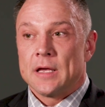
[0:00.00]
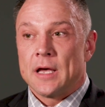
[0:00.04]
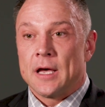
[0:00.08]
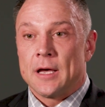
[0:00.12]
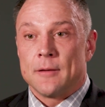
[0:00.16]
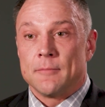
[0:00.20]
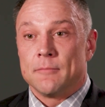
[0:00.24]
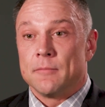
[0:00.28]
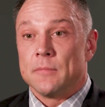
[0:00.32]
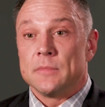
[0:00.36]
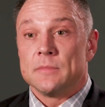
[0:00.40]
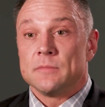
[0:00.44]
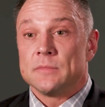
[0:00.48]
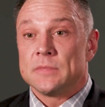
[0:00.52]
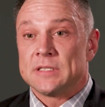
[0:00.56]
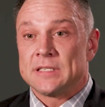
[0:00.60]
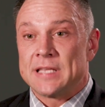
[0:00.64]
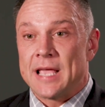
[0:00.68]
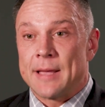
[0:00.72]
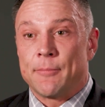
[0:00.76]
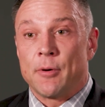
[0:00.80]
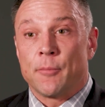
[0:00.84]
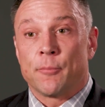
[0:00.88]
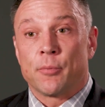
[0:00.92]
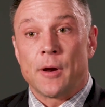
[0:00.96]
um,
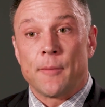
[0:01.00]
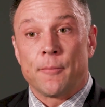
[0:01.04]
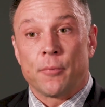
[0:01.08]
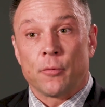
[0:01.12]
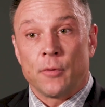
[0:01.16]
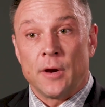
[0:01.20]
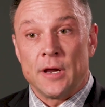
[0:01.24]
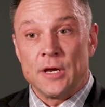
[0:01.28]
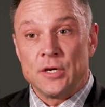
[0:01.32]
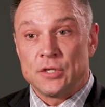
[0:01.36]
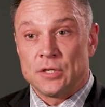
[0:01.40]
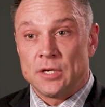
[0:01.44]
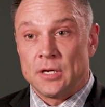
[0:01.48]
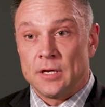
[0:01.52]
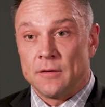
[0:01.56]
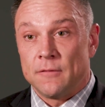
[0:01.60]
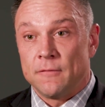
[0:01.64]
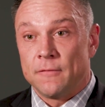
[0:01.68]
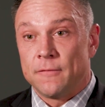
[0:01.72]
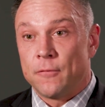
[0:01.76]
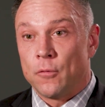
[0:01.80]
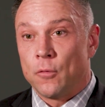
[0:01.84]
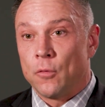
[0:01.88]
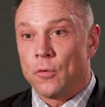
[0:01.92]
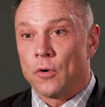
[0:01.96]
sample preparation
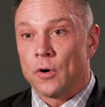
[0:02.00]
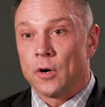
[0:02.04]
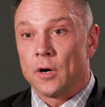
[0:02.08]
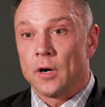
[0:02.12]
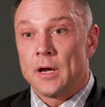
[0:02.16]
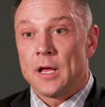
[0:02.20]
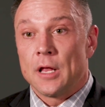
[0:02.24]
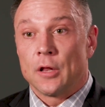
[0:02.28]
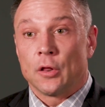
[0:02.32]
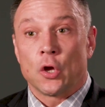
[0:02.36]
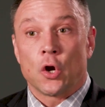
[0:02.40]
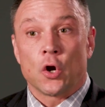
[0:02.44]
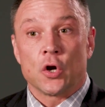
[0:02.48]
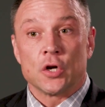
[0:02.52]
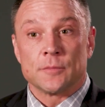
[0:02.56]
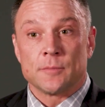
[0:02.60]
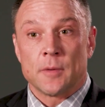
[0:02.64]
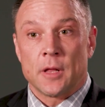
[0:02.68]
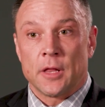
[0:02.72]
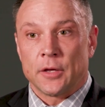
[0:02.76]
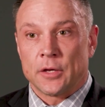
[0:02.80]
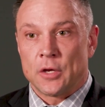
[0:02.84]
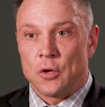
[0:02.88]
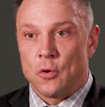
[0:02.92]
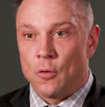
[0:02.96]
for large
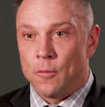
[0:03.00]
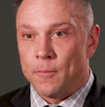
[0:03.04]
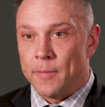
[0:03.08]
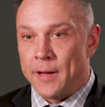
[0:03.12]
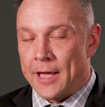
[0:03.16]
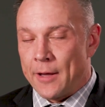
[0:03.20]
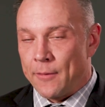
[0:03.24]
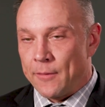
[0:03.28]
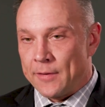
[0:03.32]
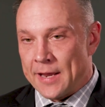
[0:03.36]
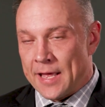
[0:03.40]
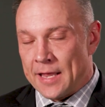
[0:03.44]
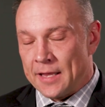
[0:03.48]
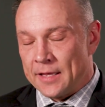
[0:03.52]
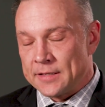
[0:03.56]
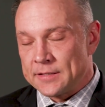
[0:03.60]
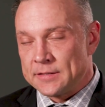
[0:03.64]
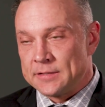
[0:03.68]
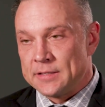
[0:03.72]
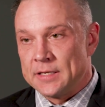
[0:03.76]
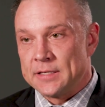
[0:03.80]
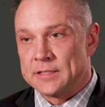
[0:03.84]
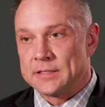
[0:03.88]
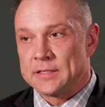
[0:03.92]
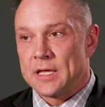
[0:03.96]
molecule
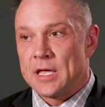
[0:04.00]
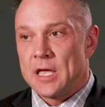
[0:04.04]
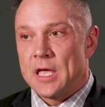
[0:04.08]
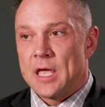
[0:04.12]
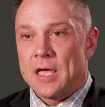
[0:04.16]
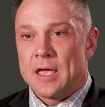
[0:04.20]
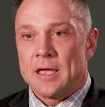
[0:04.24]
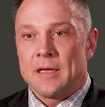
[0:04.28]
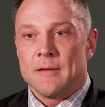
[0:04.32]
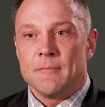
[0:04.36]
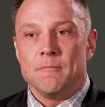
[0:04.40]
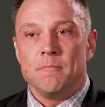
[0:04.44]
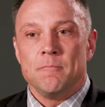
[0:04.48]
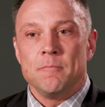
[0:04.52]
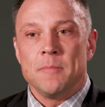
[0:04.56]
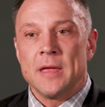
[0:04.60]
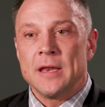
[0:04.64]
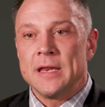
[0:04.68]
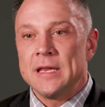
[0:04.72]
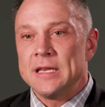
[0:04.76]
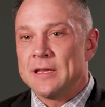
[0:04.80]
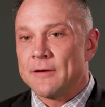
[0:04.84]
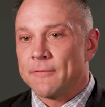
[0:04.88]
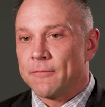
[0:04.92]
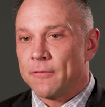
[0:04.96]
bioanalysis,
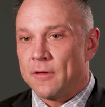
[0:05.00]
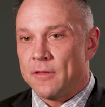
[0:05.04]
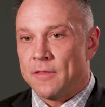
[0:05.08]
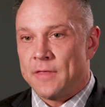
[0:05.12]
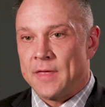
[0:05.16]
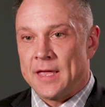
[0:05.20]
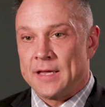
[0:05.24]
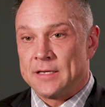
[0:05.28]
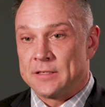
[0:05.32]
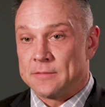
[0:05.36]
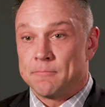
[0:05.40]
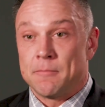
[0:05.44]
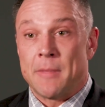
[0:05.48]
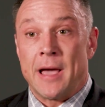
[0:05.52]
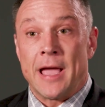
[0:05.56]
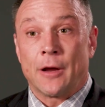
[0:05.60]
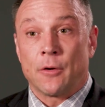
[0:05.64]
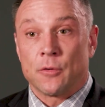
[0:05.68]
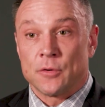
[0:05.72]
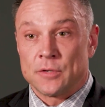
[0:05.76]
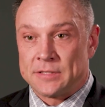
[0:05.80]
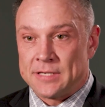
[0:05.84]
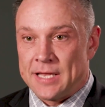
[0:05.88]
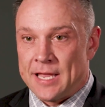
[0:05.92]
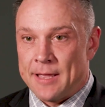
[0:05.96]
many different things,
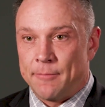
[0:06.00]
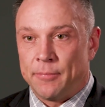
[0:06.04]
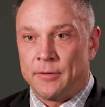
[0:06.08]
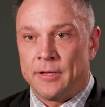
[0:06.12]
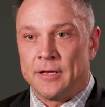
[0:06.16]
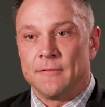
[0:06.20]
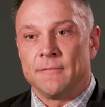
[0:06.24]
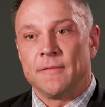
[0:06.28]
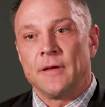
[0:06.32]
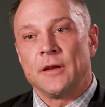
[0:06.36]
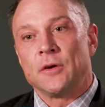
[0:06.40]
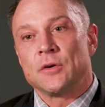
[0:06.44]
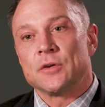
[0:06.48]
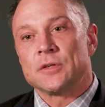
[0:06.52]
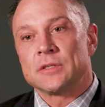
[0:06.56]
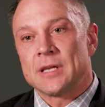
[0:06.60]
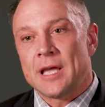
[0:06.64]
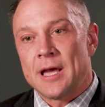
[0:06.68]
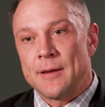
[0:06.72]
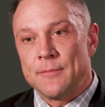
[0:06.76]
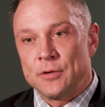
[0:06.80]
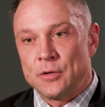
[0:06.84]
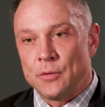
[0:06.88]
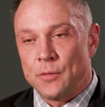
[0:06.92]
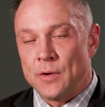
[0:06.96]
microsampling. Vendors
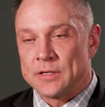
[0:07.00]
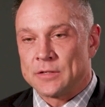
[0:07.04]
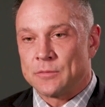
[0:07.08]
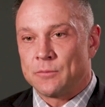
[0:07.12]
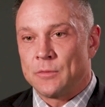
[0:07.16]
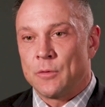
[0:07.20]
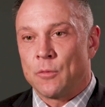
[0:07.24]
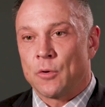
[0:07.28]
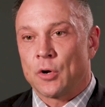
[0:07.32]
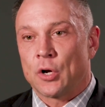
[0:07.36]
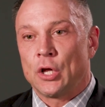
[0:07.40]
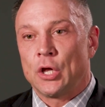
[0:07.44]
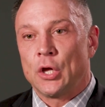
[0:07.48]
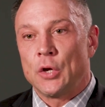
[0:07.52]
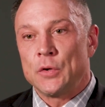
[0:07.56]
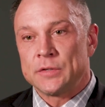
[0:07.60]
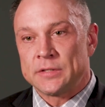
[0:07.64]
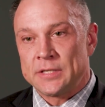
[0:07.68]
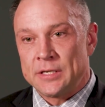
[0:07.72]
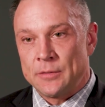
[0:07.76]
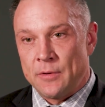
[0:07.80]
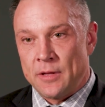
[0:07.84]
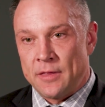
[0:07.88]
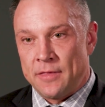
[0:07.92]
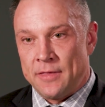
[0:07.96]
come to us and we work
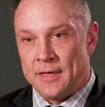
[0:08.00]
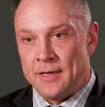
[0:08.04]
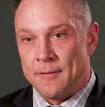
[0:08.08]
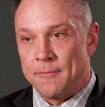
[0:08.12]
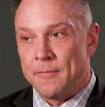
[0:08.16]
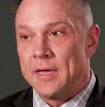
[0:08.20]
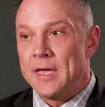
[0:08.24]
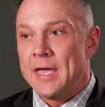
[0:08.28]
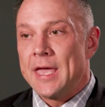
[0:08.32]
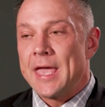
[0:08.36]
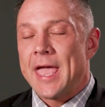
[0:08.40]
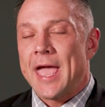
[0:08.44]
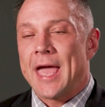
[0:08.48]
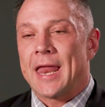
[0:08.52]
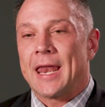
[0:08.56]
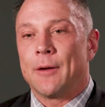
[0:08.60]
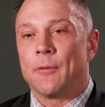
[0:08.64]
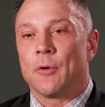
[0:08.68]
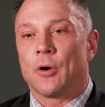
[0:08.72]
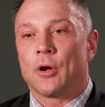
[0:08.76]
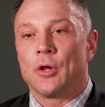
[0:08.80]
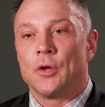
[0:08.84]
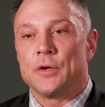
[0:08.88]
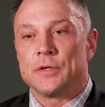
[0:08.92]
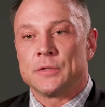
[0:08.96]
closely with them, and I
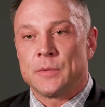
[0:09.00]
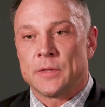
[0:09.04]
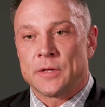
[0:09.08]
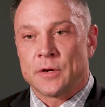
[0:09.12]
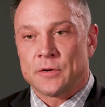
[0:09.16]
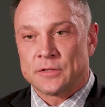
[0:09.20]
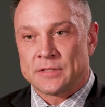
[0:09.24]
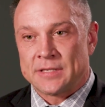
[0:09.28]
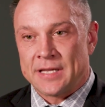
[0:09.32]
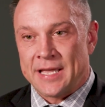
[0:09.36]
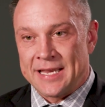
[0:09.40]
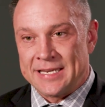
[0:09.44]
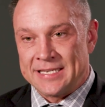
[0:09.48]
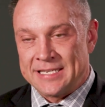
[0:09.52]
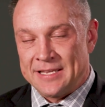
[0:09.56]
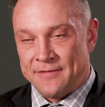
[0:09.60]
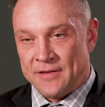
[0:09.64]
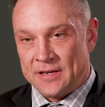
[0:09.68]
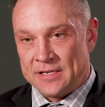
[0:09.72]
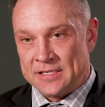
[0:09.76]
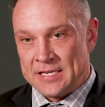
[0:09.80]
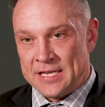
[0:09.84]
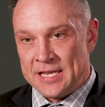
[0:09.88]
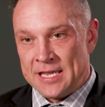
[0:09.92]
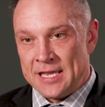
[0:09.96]
work close with our
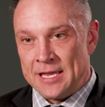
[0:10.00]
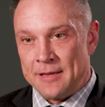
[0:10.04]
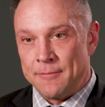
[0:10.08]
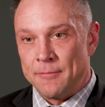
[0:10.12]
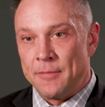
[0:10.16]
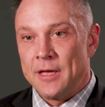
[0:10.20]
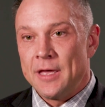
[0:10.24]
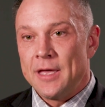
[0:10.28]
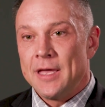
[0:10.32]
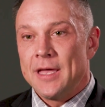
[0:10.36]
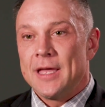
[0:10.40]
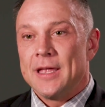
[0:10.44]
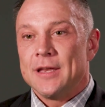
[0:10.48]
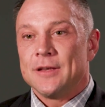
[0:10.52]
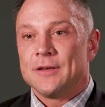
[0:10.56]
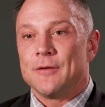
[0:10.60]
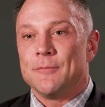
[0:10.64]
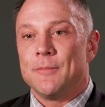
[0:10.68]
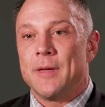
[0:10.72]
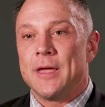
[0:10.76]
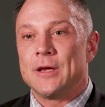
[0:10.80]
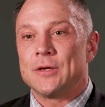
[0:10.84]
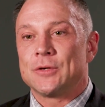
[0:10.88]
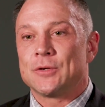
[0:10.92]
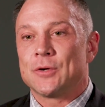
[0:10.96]
scientific team to
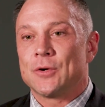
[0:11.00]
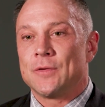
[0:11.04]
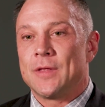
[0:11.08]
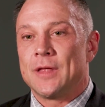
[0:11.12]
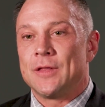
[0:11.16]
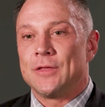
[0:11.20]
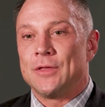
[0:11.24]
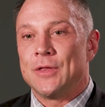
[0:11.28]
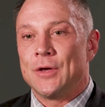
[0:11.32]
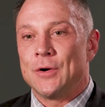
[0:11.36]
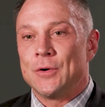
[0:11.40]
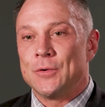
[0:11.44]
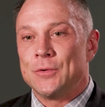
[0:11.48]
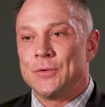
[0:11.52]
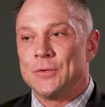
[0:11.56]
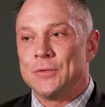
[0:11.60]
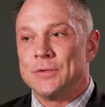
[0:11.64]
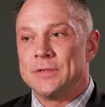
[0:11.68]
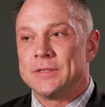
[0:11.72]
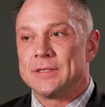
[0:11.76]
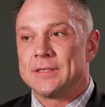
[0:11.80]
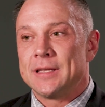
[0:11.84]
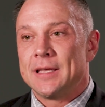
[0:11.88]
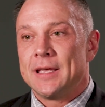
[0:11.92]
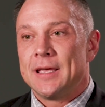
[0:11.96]
make sure that
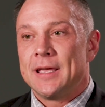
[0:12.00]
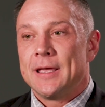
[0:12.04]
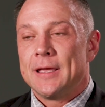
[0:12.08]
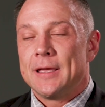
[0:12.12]
those